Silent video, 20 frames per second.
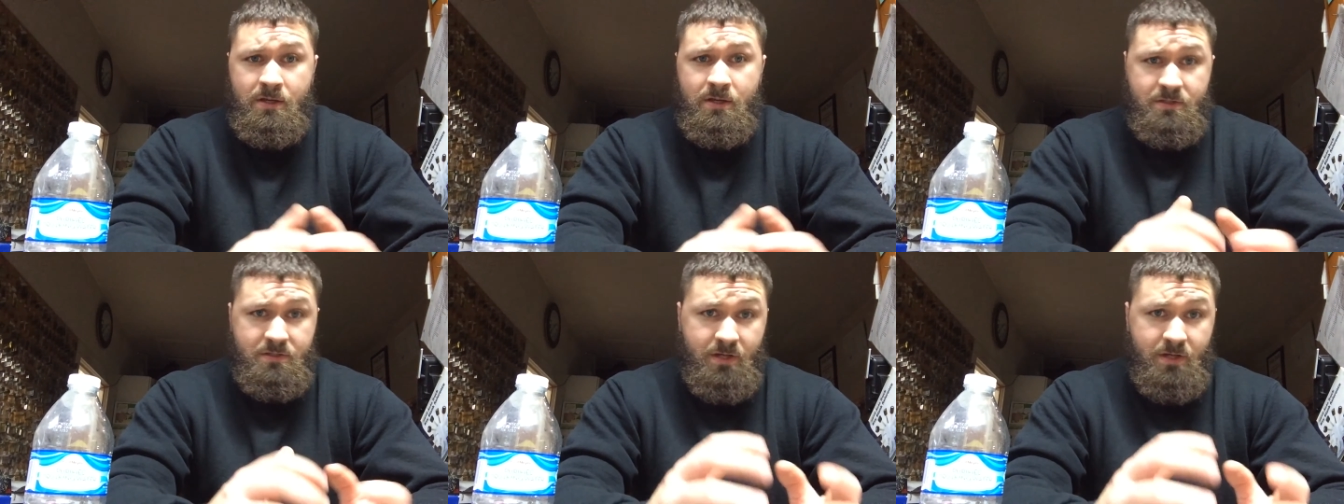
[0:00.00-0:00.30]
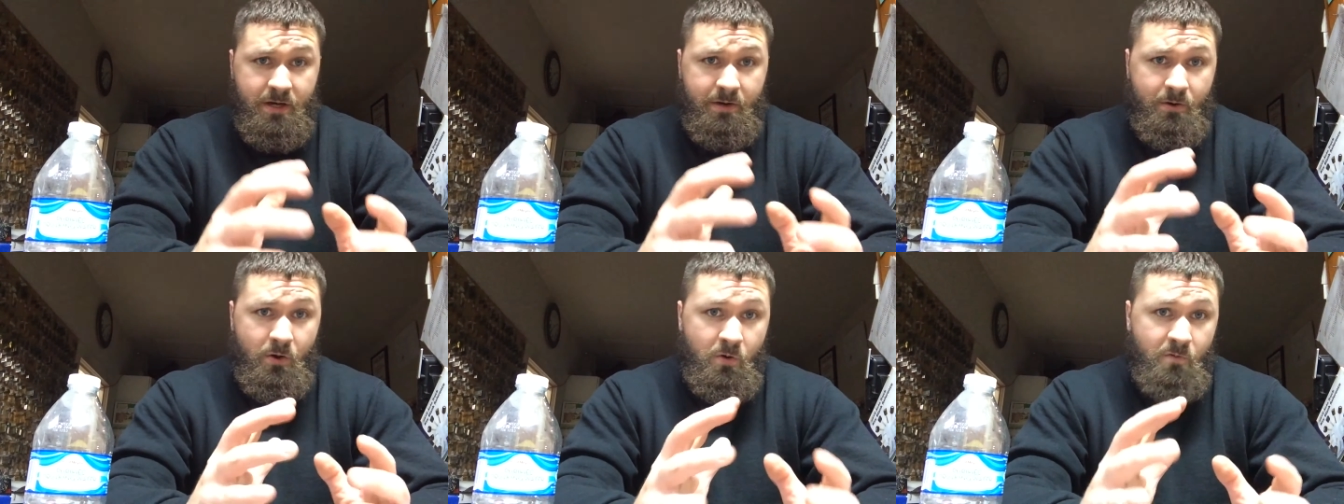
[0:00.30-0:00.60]
It's
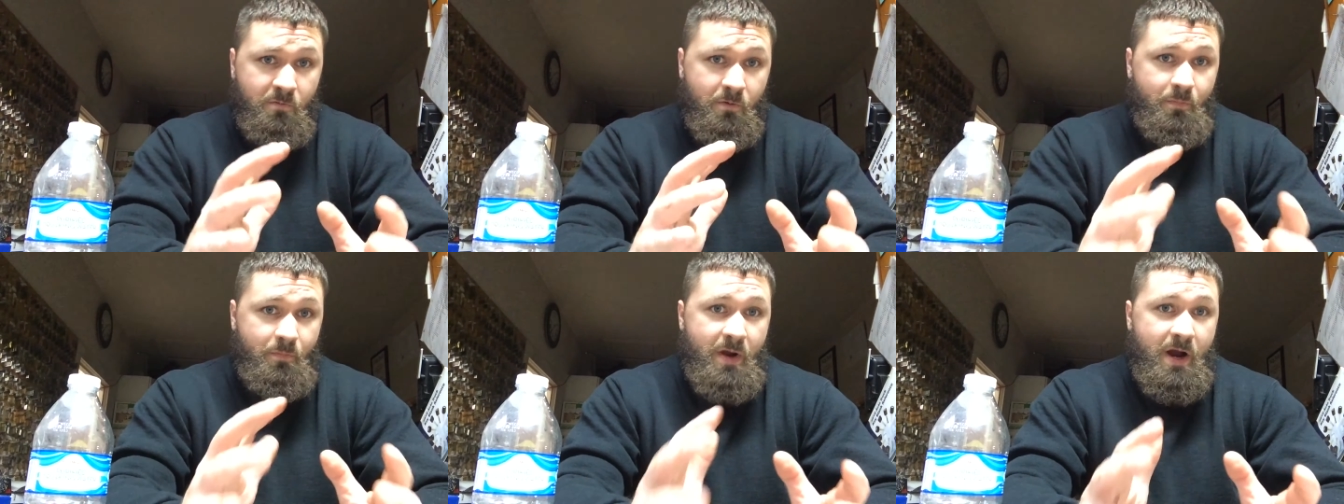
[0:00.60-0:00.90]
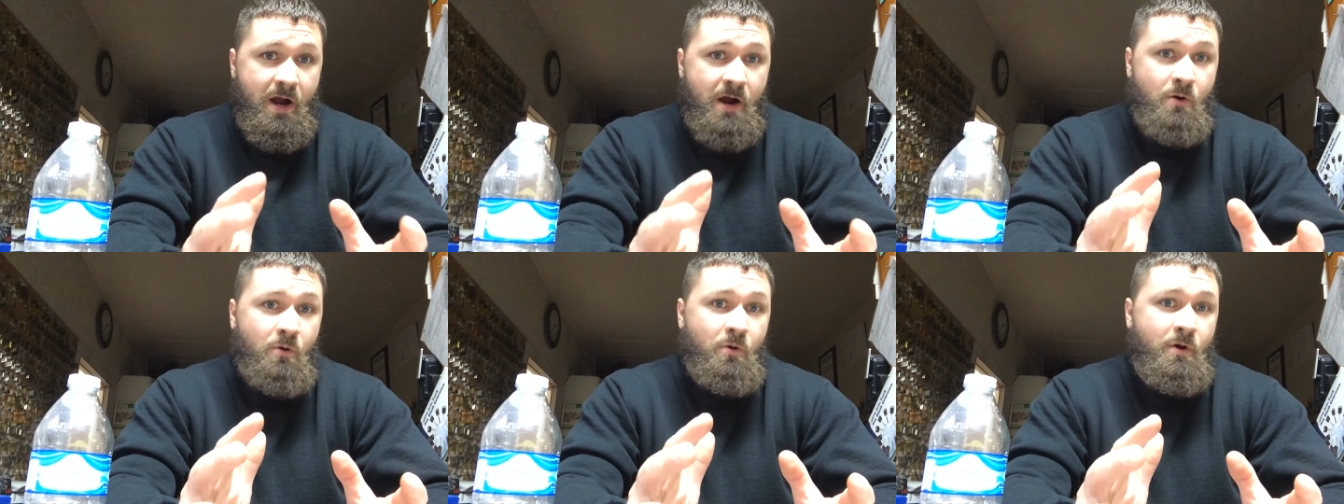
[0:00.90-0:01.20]
not
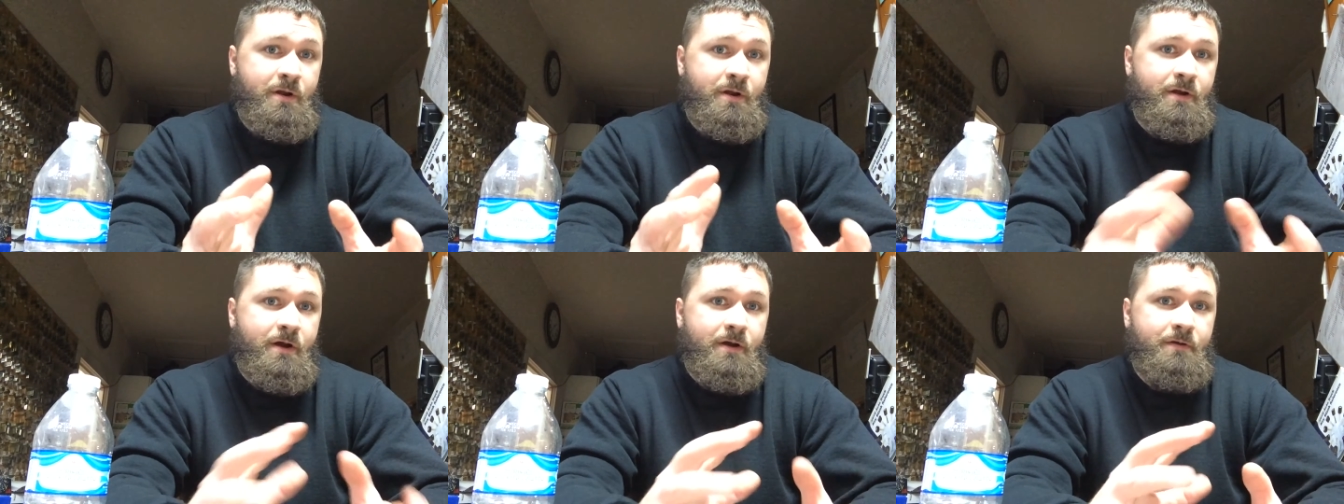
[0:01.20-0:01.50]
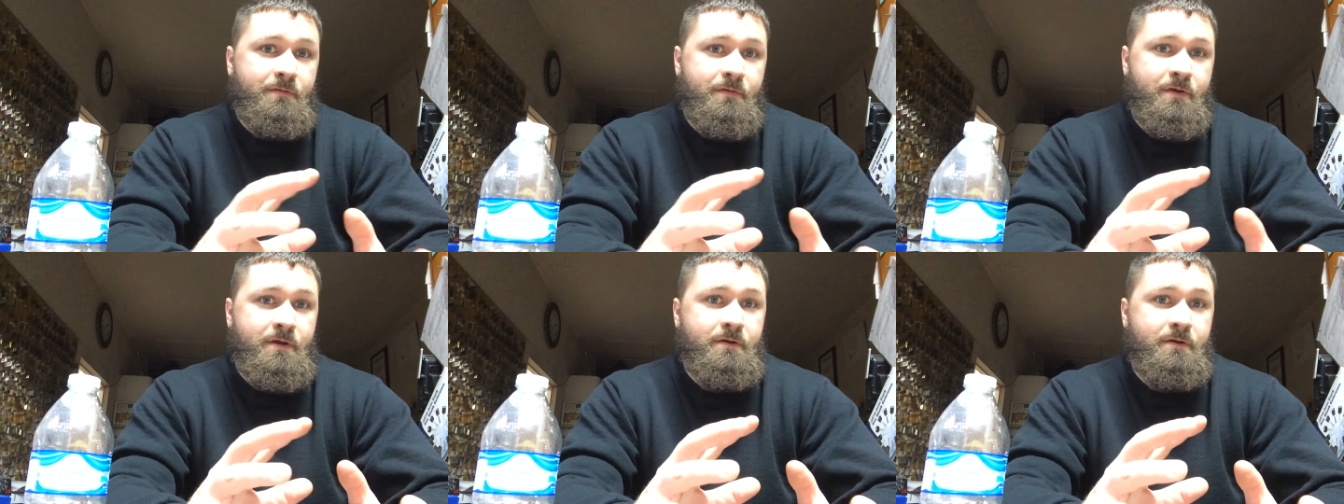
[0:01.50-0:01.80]
overpowering. I
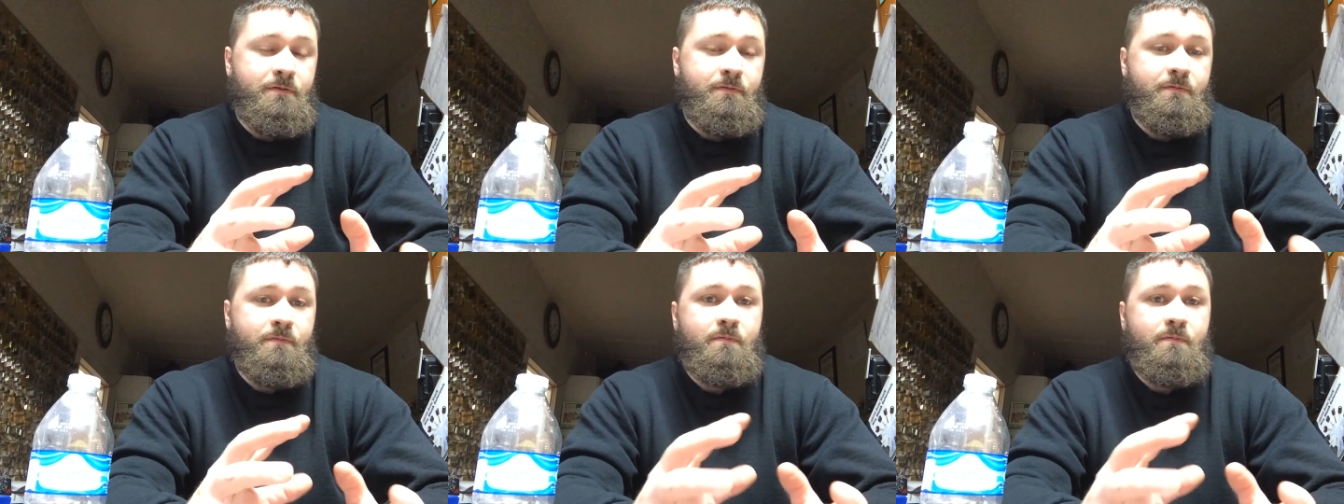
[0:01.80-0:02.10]
think,